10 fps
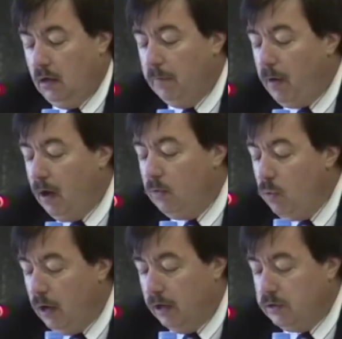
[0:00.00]
upon
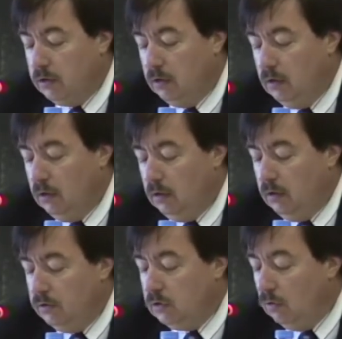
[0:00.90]
which,
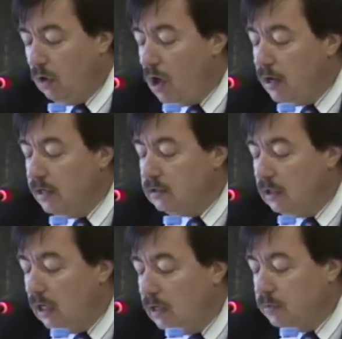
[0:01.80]
so long as he
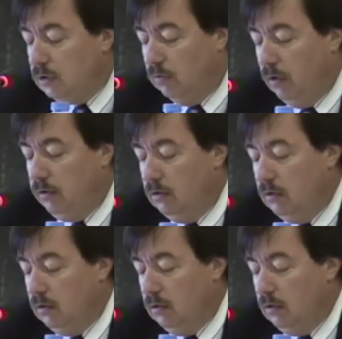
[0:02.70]
keeps to it,
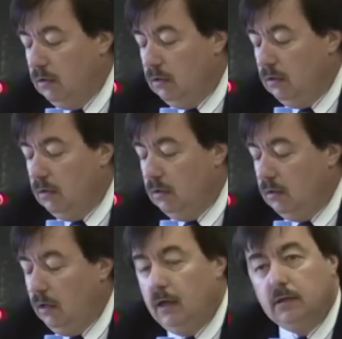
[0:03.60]

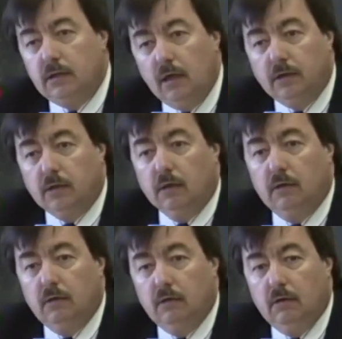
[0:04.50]
a citizen
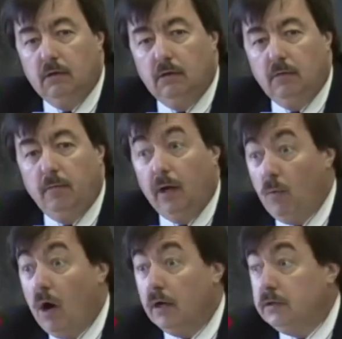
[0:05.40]
may
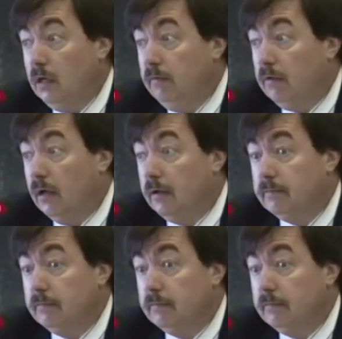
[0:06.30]
walk safely."